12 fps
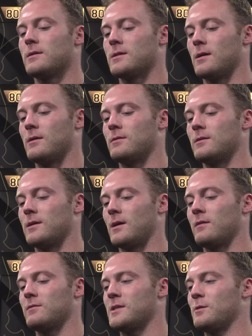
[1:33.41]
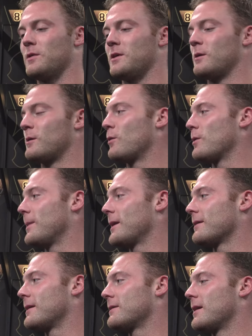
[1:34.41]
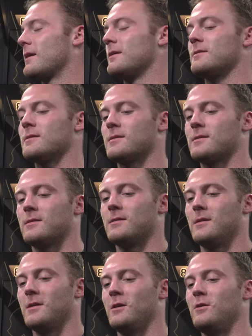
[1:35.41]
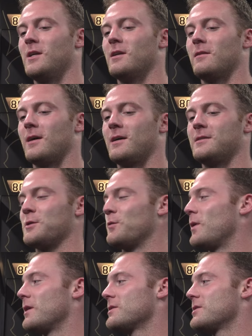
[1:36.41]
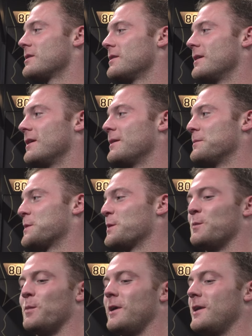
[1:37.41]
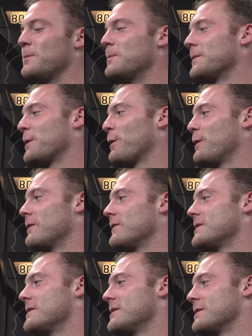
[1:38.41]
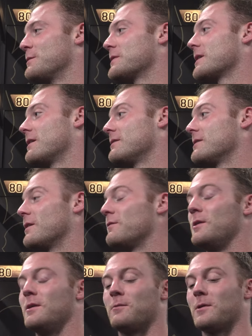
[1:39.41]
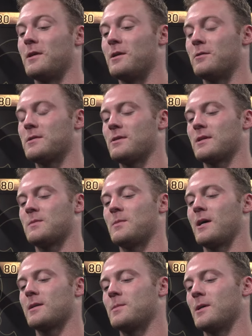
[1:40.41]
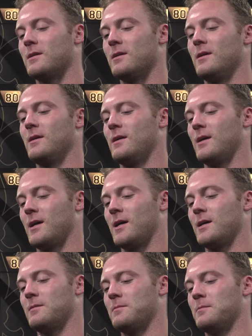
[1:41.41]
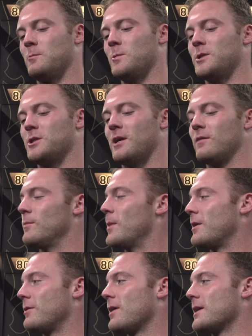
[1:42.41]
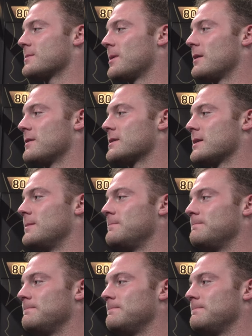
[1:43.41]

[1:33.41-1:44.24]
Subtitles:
So obviously with a young quarterback like that, you need a lot to watch. So playing him earlier in the season, it was kind of tough. We didn't really know what to expect, but we should have a better grasp at it this time.